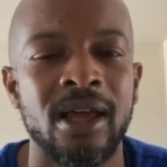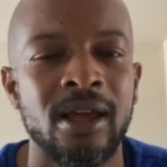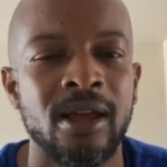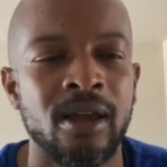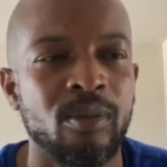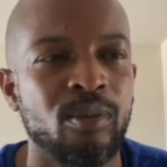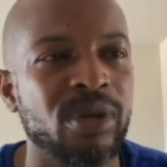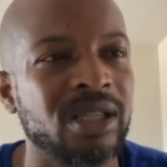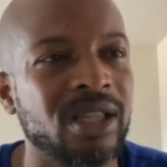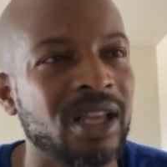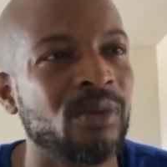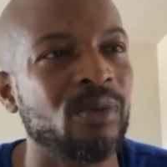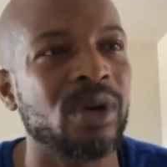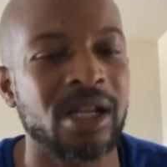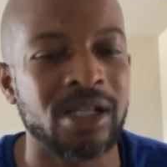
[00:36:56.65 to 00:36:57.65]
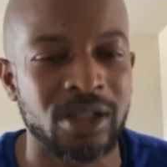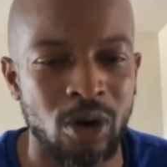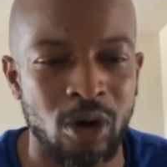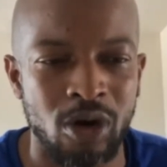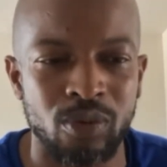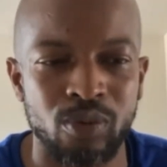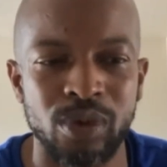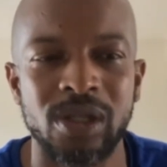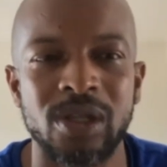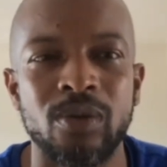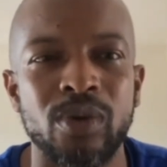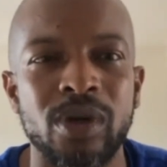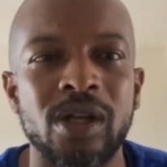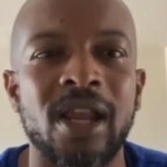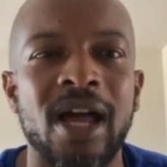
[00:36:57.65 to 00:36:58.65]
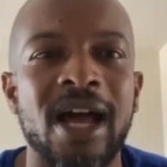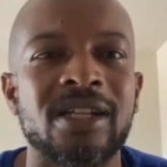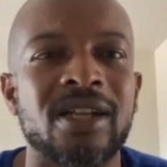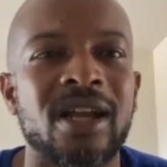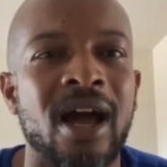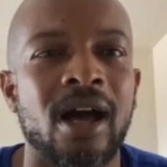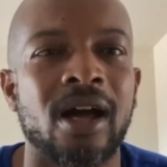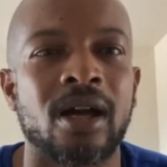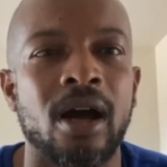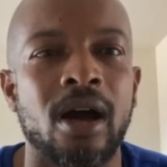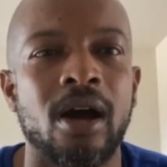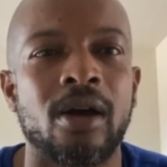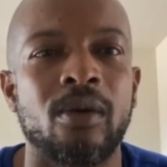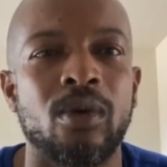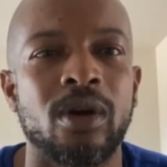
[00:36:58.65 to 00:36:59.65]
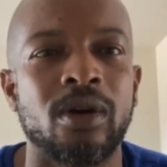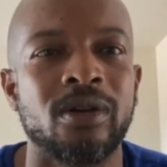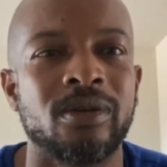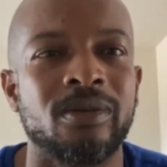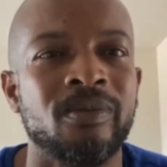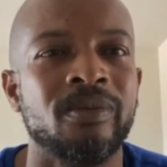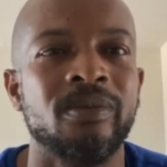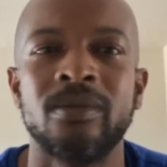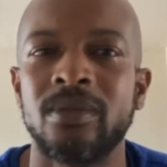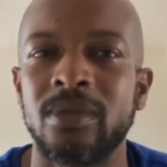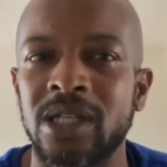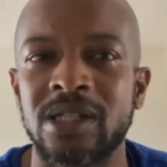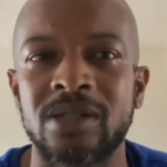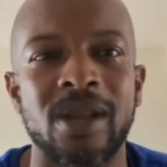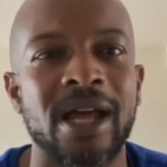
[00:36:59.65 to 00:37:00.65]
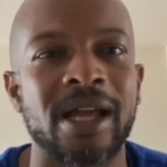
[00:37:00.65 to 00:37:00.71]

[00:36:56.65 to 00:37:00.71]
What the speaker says: But then when I started really realizing how God worked, it's like,